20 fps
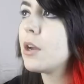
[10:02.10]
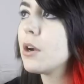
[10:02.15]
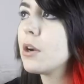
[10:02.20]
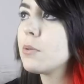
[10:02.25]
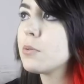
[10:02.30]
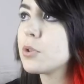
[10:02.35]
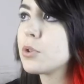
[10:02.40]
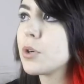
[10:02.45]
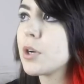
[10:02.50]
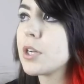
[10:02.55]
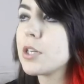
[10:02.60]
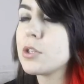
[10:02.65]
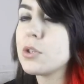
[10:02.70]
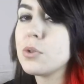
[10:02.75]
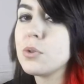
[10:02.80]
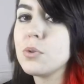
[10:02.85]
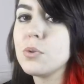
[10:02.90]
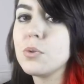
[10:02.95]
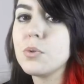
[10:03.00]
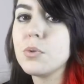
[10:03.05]
here I was trying
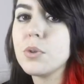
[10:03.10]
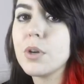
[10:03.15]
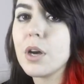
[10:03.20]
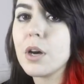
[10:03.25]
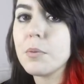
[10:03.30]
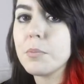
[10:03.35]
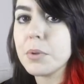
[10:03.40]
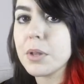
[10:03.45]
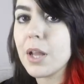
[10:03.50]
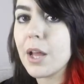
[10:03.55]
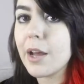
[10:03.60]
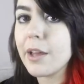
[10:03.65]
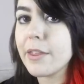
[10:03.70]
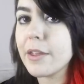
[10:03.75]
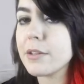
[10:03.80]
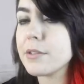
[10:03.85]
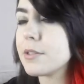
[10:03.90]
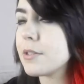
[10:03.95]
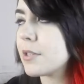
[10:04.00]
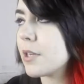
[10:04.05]
to apply
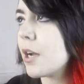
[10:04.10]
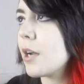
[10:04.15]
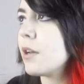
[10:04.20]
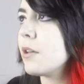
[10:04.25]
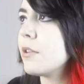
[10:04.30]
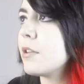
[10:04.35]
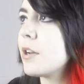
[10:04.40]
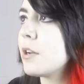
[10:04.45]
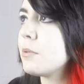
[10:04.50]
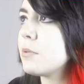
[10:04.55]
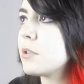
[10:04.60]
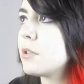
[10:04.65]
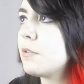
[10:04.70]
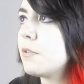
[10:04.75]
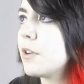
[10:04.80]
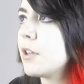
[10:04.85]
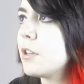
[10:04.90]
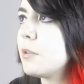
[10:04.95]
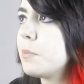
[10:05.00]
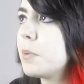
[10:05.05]
that style that I was
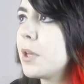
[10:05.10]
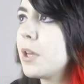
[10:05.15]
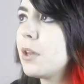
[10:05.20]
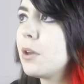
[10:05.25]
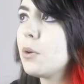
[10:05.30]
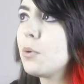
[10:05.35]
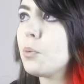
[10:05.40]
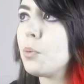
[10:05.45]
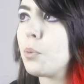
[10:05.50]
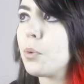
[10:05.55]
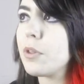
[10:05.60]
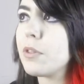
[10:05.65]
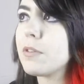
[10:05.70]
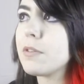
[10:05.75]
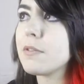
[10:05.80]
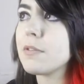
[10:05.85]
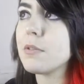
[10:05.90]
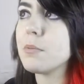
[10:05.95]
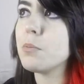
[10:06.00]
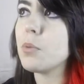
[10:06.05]
developing with
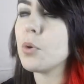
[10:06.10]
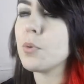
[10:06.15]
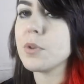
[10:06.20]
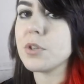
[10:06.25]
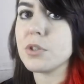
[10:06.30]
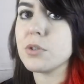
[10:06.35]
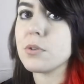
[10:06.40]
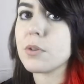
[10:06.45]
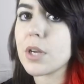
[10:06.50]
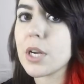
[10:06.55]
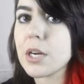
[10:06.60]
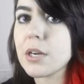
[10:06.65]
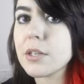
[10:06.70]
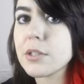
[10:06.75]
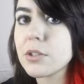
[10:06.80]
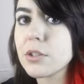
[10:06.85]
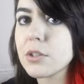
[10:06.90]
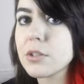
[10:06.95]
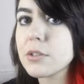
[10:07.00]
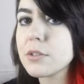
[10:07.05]
some original
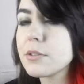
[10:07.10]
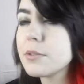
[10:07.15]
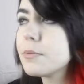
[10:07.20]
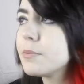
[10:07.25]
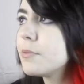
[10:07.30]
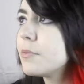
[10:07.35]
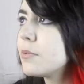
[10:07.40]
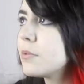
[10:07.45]
characters.